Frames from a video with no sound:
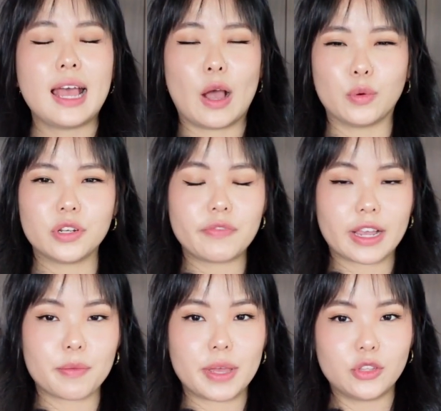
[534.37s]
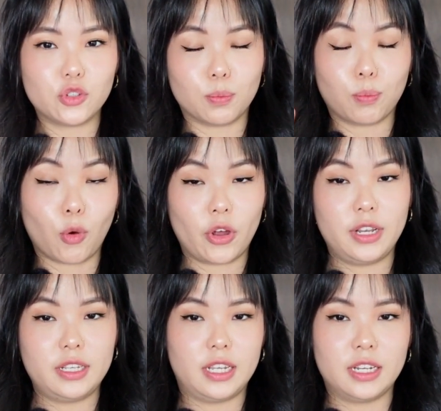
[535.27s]
I wouldn't recommend to
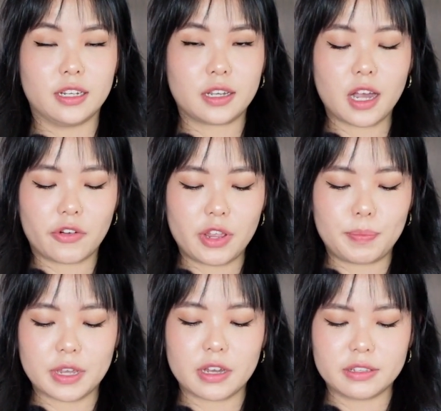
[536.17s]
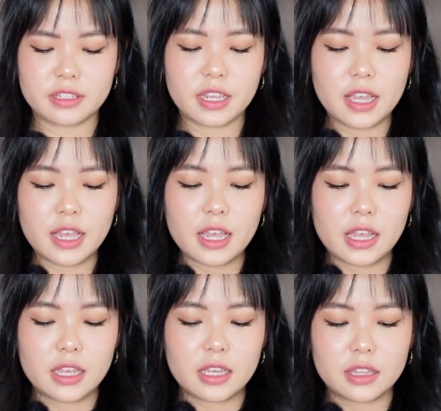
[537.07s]
boil it in the curry because
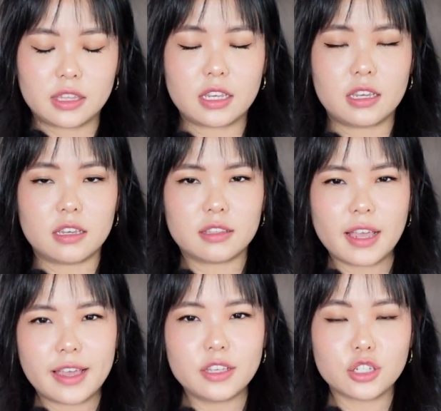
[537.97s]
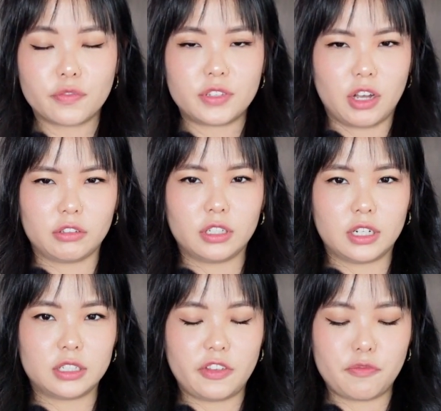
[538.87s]
the taste of the
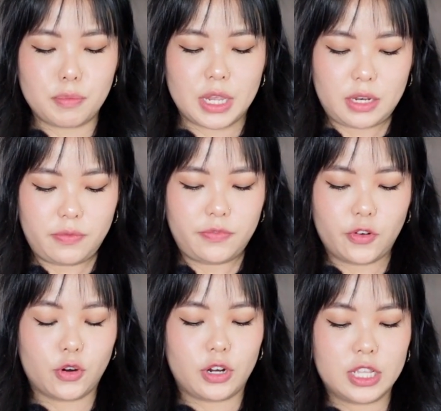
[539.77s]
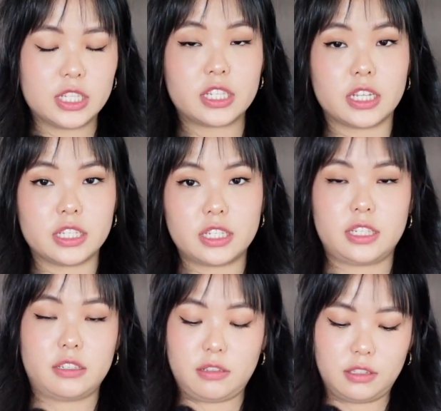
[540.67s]
alternative meat, for
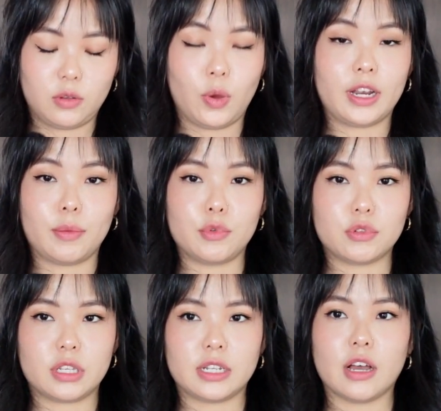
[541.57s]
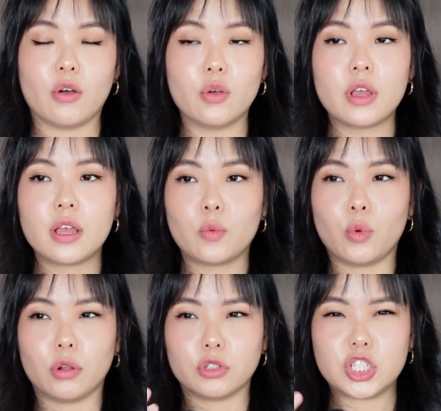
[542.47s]
instance the one I'm using now,
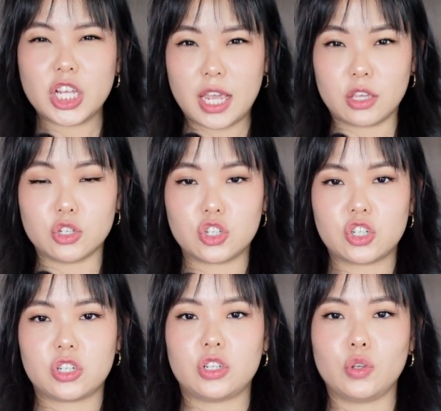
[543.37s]
will change.